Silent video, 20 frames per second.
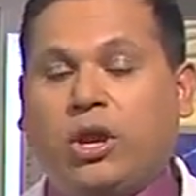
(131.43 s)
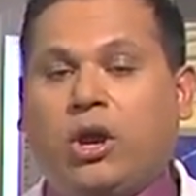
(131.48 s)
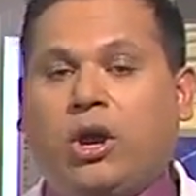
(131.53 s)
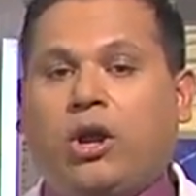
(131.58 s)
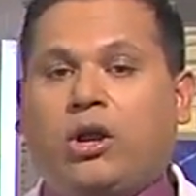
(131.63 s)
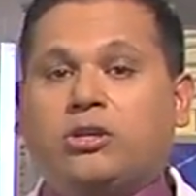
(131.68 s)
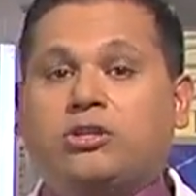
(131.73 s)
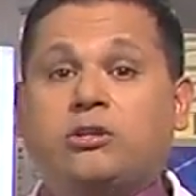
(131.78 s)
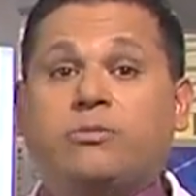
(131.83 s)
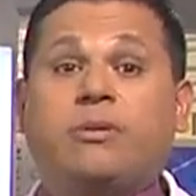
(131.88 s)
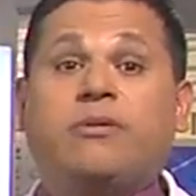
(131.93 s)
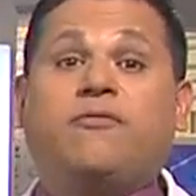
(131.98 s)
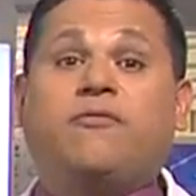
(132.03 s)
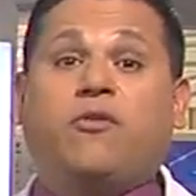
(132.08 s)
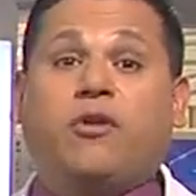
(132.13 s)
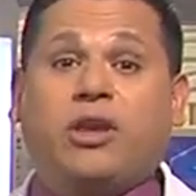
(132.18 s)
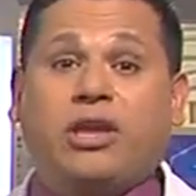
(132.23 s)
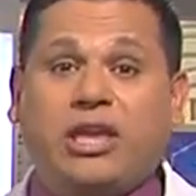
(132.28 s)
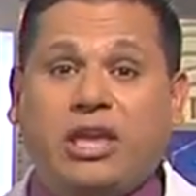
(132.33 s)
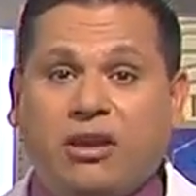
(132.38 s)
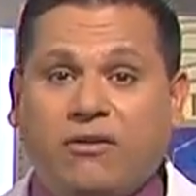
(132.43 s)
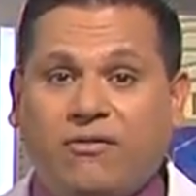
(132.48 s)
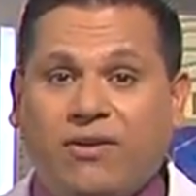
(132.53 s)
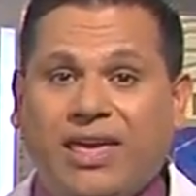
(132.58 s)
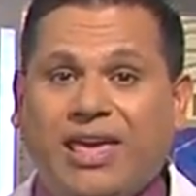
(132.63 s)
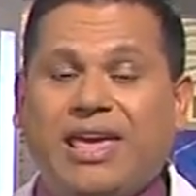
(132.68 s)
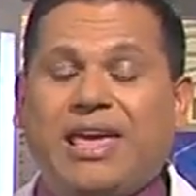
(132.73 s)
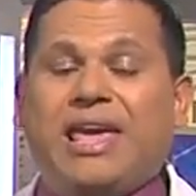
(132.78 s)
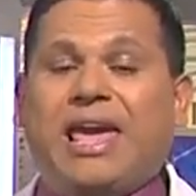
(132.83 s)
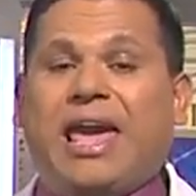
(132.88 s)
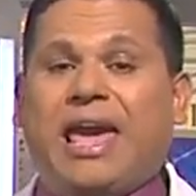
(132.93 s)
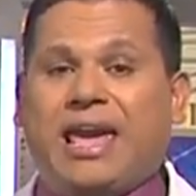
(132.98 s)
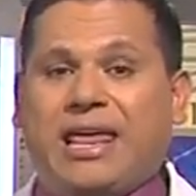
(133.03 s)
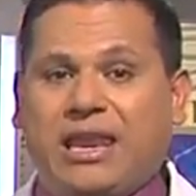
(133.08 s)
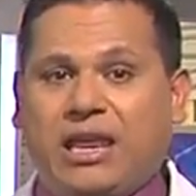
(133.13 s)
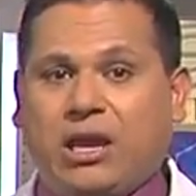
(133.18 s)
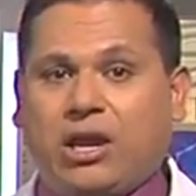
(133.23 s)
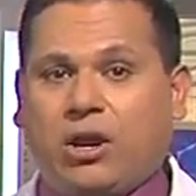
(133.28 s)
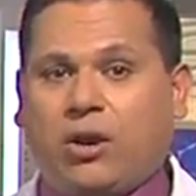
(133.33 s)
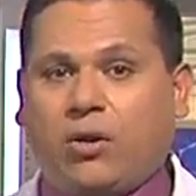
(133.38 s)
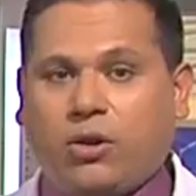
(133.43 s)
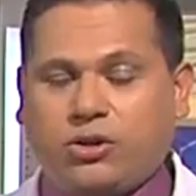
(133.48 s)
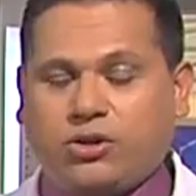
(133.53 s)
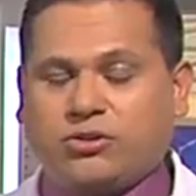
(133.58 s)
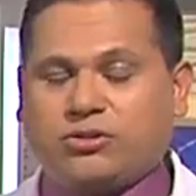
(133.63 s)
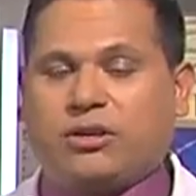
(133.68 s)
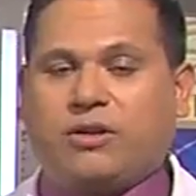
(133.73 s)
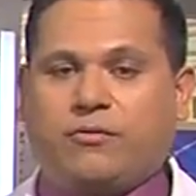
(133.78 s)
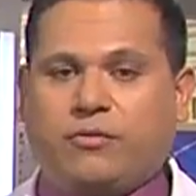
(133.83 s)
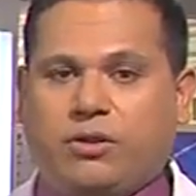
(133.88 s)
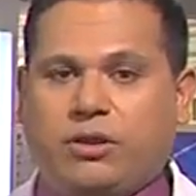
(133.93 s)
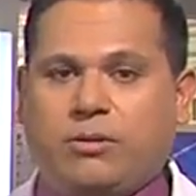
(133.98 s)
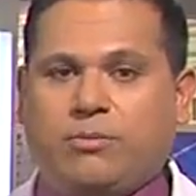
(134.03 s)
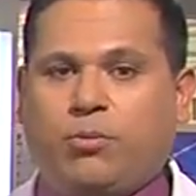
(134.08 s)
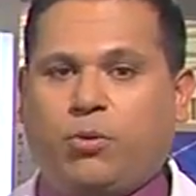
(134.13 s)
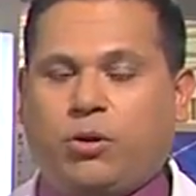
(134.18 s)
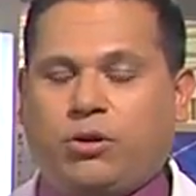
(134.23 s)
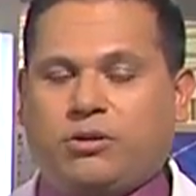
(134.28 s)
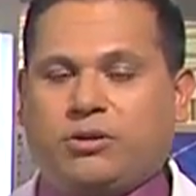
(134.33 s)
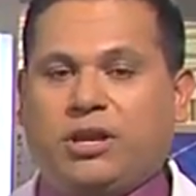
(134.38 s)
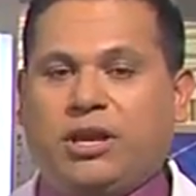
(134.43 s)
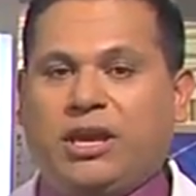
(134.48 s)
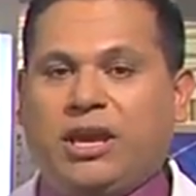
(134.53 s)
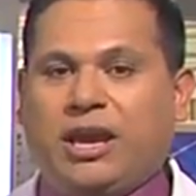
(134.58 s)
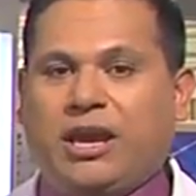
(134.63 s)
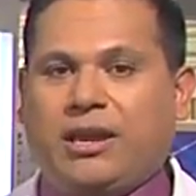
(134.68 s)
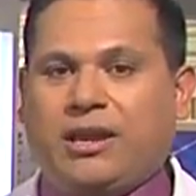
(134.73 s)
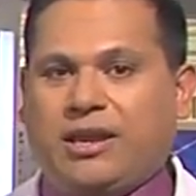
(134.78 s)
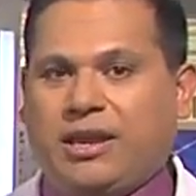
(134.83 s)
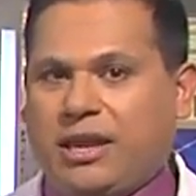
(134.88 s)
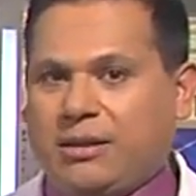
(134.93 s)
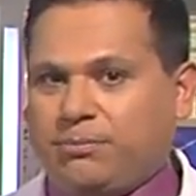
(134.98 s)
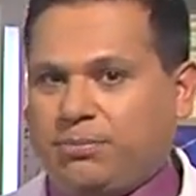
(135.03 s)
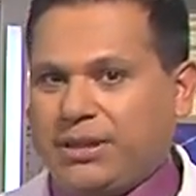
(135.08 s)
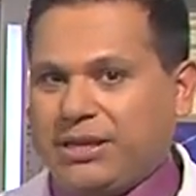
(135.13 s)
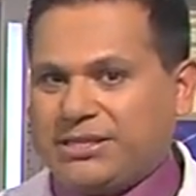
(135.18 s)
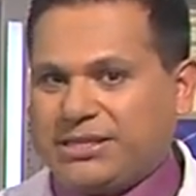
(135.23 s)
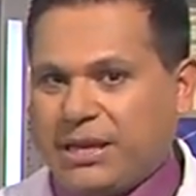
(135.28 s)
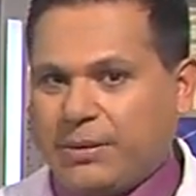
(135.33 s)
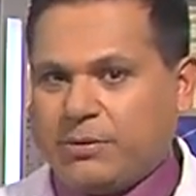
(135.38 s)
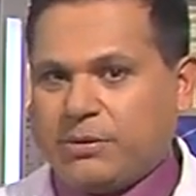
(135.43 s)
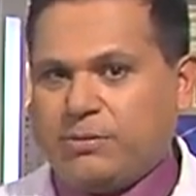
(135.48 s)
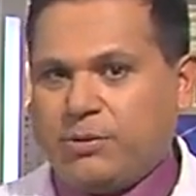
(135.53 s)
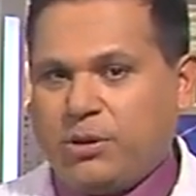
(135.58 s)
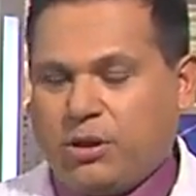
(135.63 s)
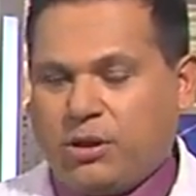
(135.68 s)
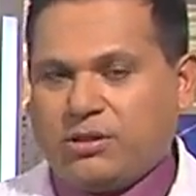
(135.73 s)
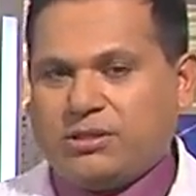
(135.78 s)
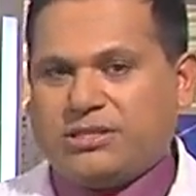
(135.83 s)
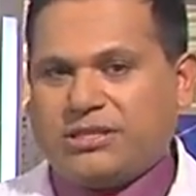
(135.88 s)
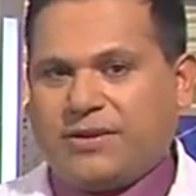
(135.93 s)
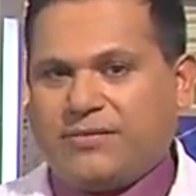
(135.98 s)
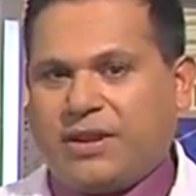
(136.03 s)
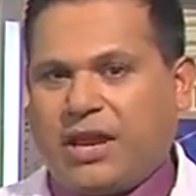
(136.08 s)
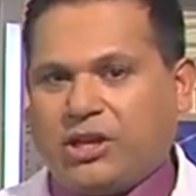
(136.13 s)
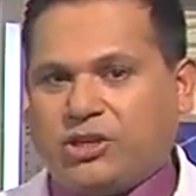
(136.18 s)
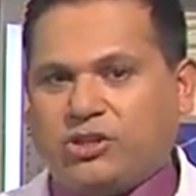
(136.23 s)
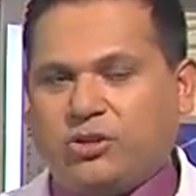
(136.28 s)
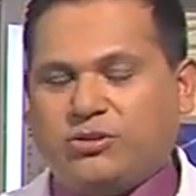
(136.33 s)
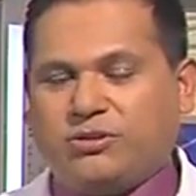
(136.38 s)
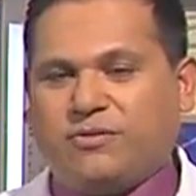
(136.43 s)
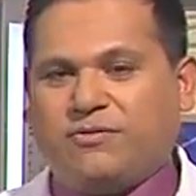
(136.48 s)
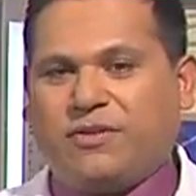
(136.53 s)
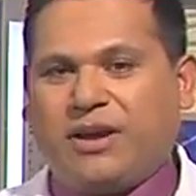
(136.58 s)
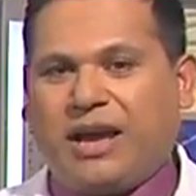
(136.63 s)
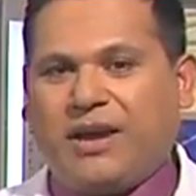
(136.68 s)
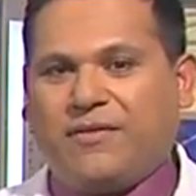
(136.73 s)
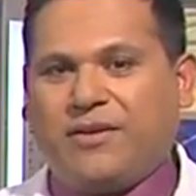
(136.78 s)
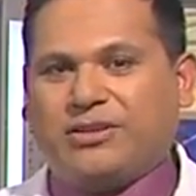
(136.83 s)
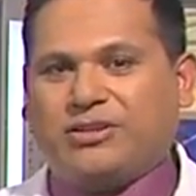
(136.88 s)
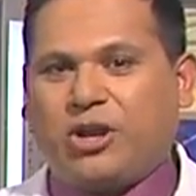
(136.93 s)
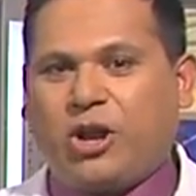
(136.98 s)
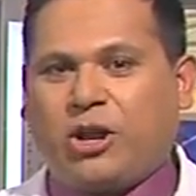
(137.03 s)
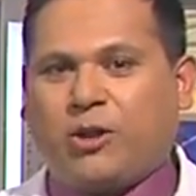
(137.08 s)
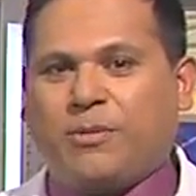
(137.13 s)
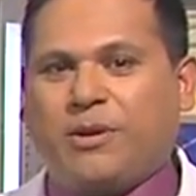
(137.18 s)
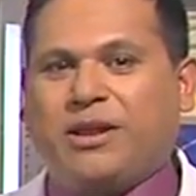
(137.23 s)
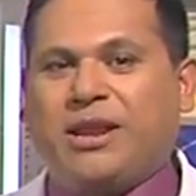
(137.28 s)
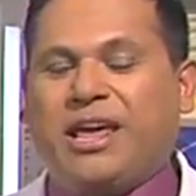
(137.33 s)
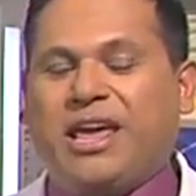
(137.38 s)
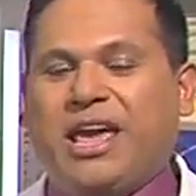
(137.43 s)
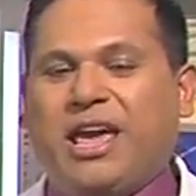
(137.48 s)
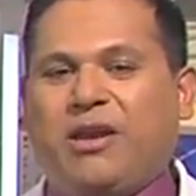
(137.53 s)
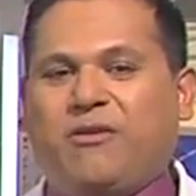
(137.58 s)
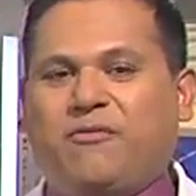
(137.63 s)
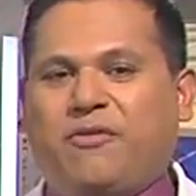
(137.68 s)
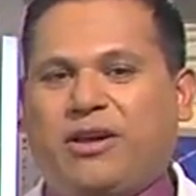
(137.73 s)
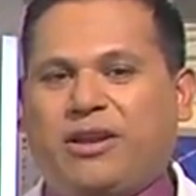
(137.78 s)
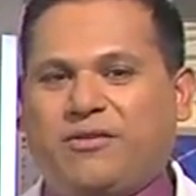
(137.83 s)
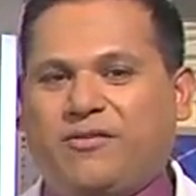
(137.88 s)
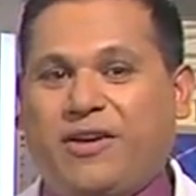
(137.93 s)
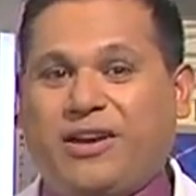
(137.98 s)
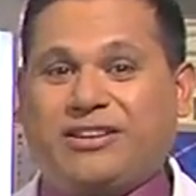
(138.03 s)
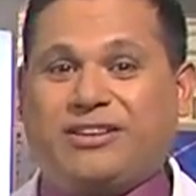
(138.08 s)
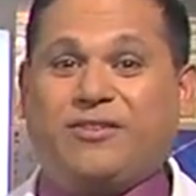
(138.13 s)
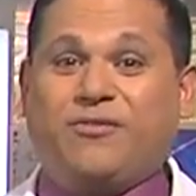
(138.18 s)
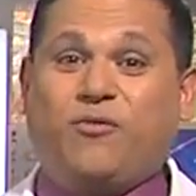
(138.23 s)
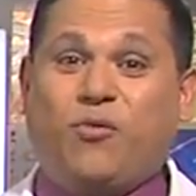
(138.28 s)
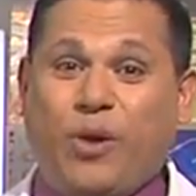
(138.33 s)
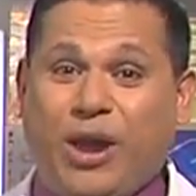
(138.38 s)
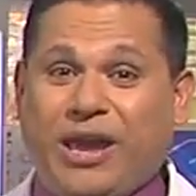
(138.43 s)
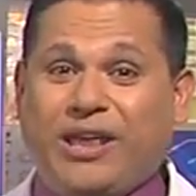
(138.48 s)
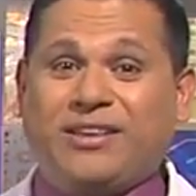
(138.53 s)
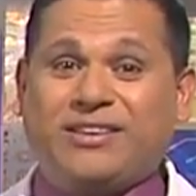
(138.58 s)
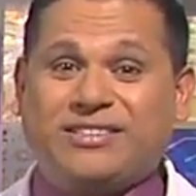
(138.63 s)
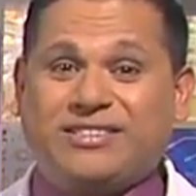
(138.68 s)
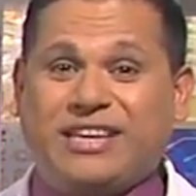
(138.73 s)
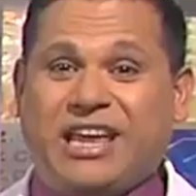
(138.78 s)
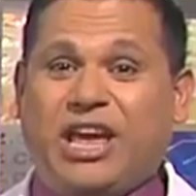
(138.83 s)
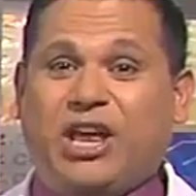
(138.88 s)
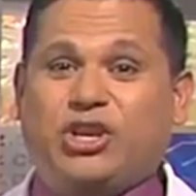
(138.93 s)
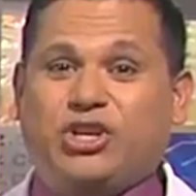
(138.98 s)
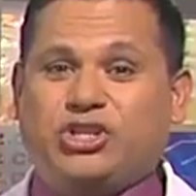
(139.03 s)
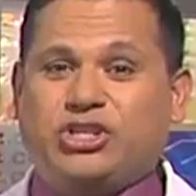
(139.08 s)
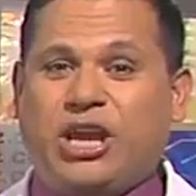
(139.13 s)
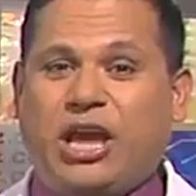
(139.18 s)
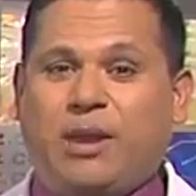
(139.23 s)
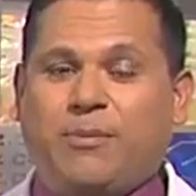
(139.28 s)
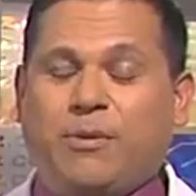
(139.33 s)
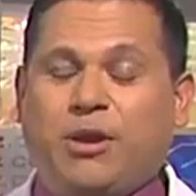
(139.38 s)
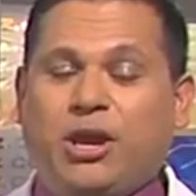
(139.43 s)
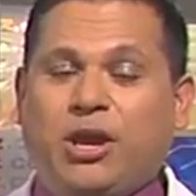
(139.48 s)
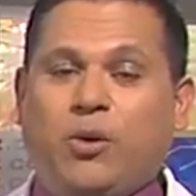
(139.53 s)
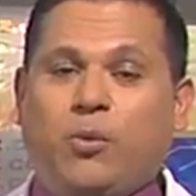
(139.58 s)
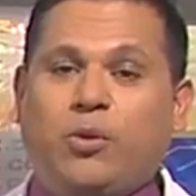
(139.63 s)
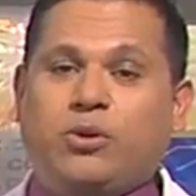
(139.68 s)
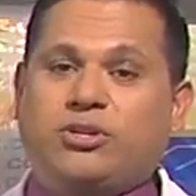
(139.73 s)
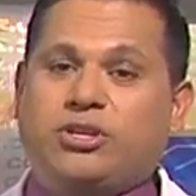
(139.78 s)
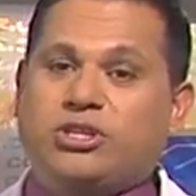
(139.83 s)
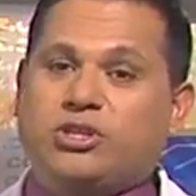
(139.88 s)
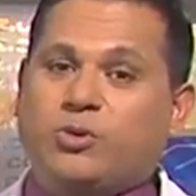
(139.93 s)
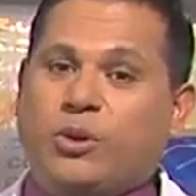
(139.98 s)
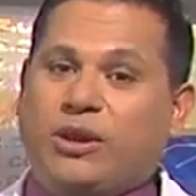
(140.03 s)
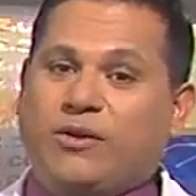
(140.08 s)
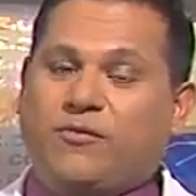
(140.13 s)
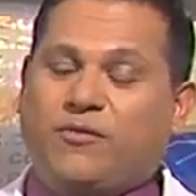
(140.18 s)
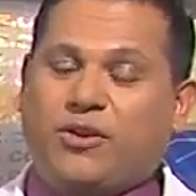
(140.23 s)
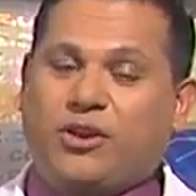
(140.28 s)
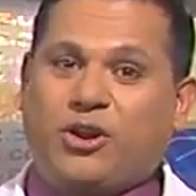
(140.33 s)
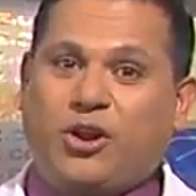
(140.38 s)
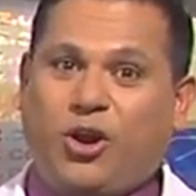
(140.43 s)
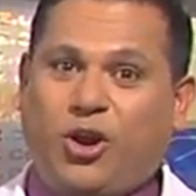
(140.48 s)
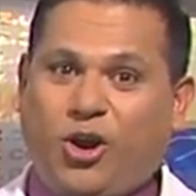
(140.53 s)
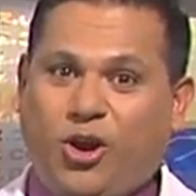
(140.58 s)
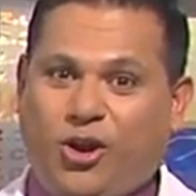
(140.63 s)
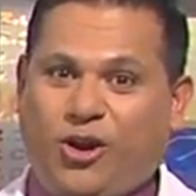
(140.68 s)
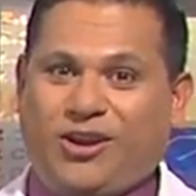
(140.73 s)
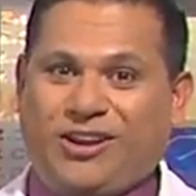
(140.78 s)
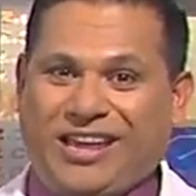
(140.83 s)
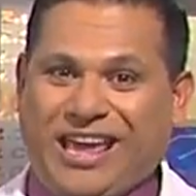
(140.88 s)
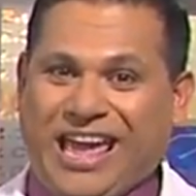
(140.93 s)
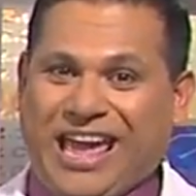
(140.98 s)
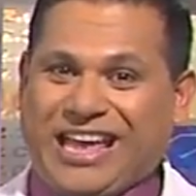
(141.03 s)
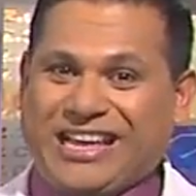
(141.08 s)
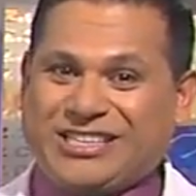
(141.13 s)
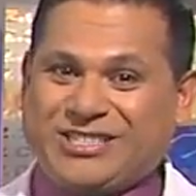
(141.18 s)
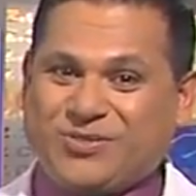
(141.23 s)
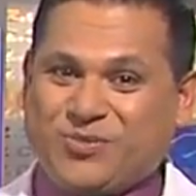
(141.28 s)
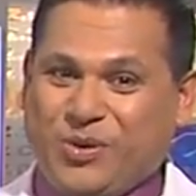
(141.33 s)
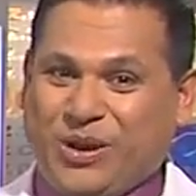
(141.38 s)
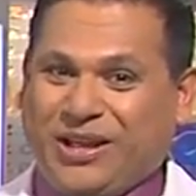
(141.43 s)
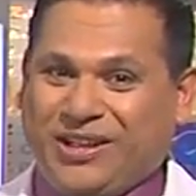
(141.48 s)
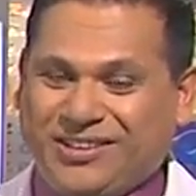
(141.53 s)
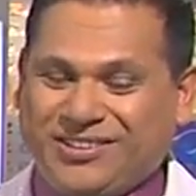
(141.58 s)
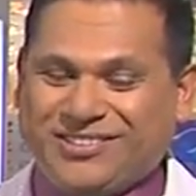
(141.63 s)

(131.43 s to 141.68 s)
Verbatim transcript: Also, be forgiving and encourage yourself, really important. Good tips. And please stay with me on seven Action News at five. I talk about a fun, effective way to stay in shape, which is great for your heart as well.